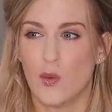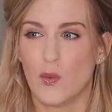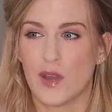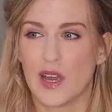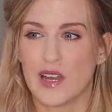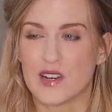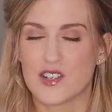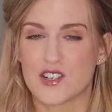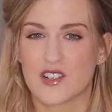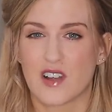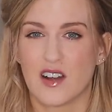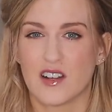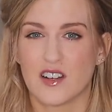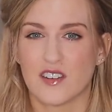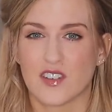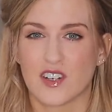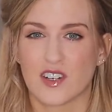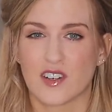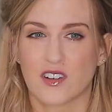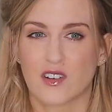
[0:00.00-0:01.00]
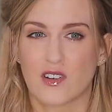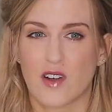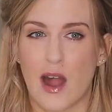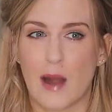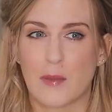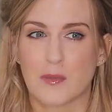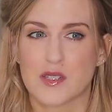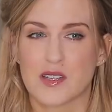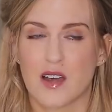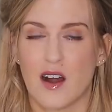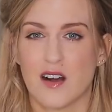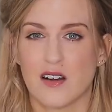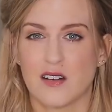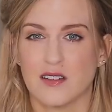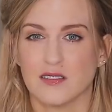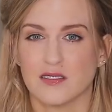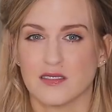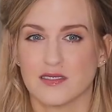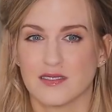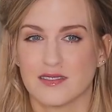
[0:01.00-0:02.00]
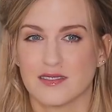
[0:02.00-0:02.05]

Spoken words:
we entered kind of a crap song.